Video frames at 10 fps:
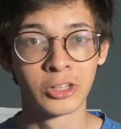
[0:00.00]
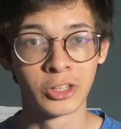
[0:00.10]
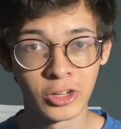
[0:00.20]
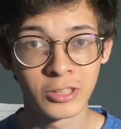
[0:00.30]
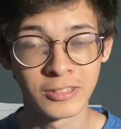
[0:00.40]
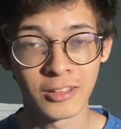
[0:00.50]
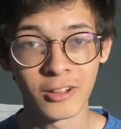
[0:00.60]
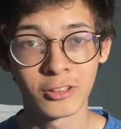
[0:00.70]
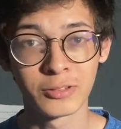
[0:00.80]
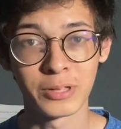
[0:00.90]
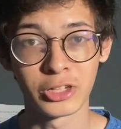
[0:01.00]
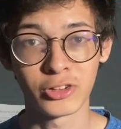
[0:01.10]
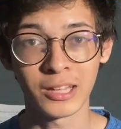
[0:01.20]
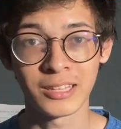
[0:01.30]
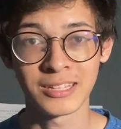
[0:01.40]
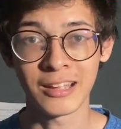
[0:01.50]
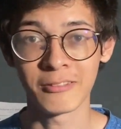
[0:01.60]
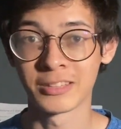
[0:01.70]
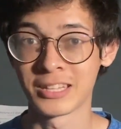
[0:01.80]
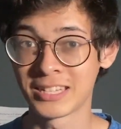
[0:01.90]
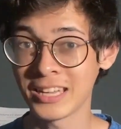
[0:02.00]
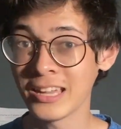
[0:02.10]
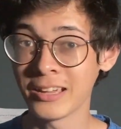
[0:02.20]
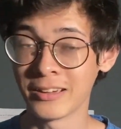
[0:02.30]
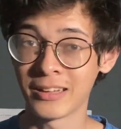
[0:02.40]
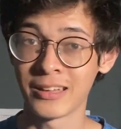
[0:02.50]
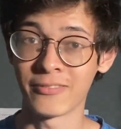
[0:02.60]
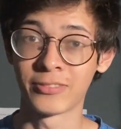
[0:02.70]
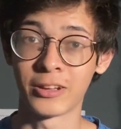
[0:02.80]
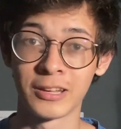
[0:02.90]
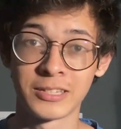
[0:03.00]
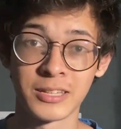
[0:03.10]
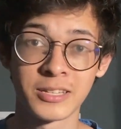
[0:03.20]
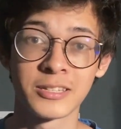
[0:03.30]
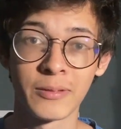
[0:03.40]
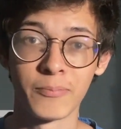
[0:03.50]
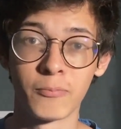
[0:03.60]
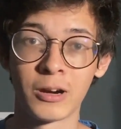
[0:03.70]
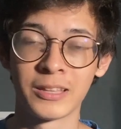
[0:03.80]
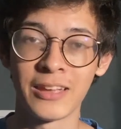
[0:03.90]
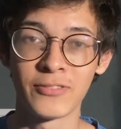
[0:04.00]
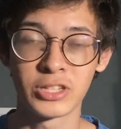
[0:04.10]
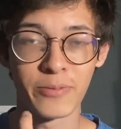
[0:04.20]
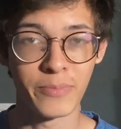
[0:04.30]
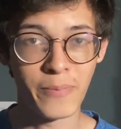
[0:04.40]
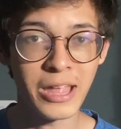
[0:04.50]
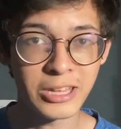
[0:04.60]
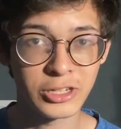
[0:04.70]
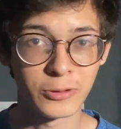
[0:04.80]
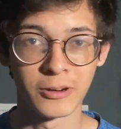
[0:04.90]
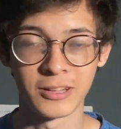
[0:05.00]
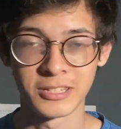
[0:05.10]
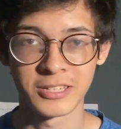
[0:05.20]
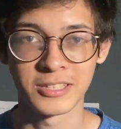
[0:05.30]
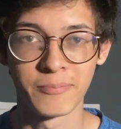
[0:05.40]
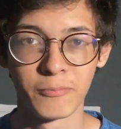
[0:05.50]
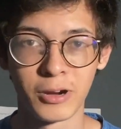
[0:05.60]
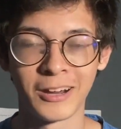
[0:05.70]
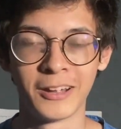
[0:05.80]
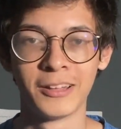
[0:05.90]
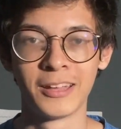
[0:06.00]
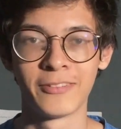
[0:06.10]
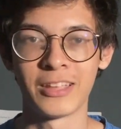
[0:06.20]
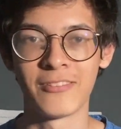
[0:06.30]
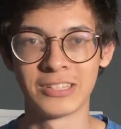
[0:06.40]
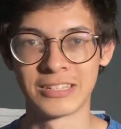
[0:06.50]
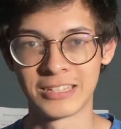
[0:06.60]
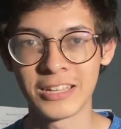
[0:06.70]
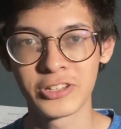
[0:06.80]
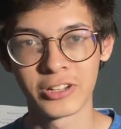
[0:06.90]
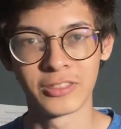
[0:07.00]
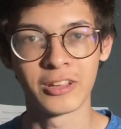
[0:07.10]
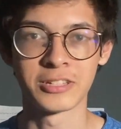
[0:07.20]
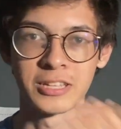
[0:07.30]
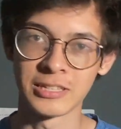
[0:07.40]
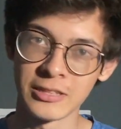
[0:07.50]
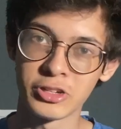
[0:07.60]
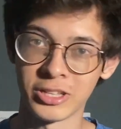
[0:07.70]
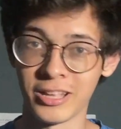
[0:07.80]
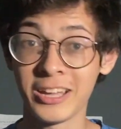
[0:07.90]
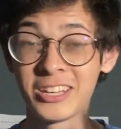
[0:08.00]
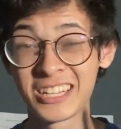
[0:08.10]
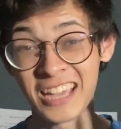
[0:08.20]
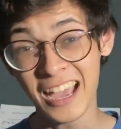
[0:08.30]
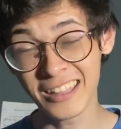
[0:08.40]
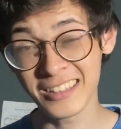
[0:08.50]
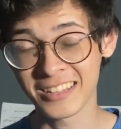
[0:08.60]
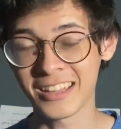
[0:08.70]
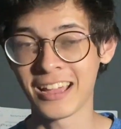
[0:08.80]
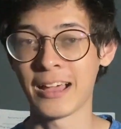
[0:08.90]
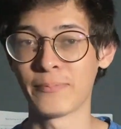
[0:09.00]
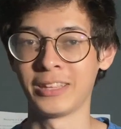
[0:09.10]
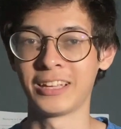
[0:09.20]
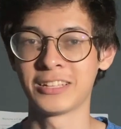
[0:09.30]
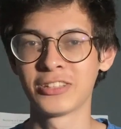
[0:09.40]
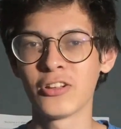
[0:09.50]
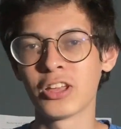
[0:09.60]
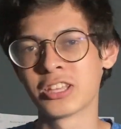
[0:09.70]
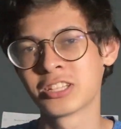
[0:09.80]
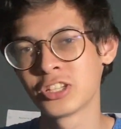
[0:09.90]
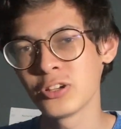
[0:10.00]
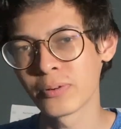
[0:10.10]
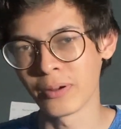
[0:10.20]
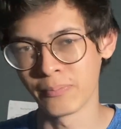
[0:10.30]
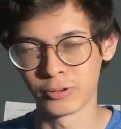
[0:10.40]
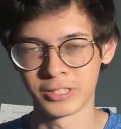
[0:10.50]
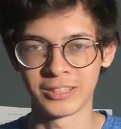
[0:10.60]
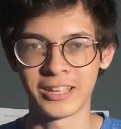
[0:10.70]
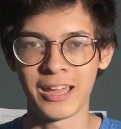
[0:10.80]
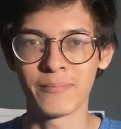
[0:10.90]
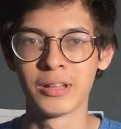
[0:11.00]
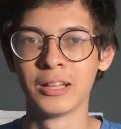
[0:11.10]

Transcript: Could Nagelsmann try this out to see if there is a system where Davies can be benched, or a system where if Davies is injured, there's a solution? I can see it happening. It's not a super important game.